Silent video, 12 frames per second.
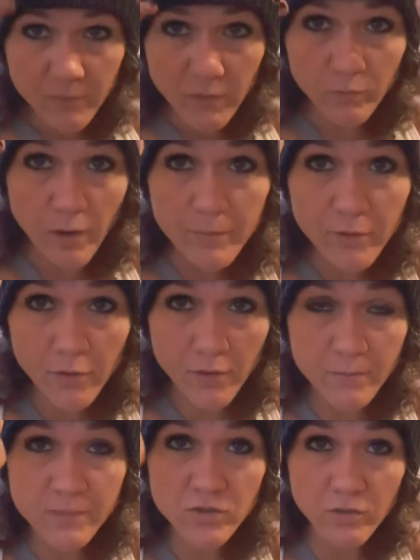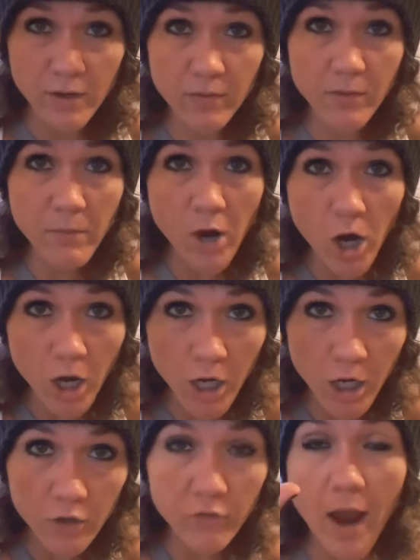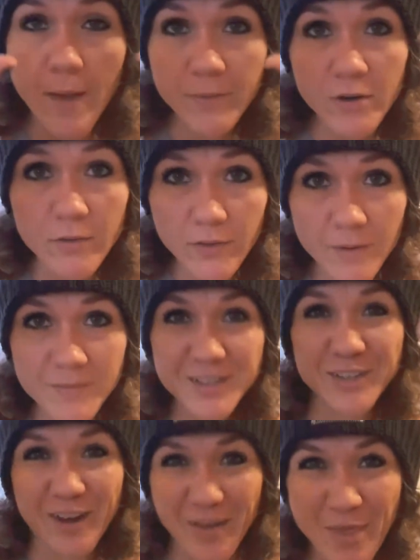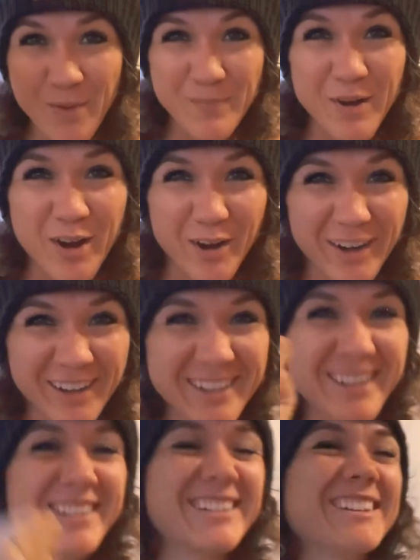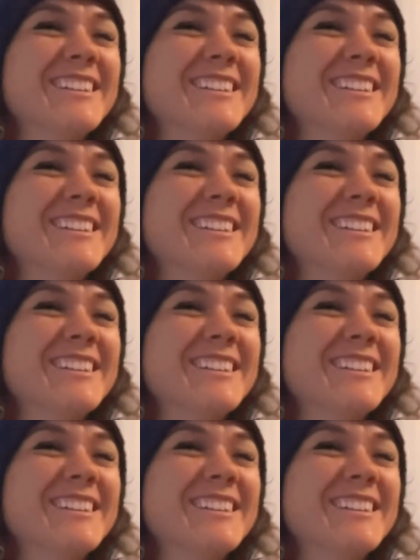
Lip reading: wrap your thumbs around the bar. Wrap your thumbs around the bar.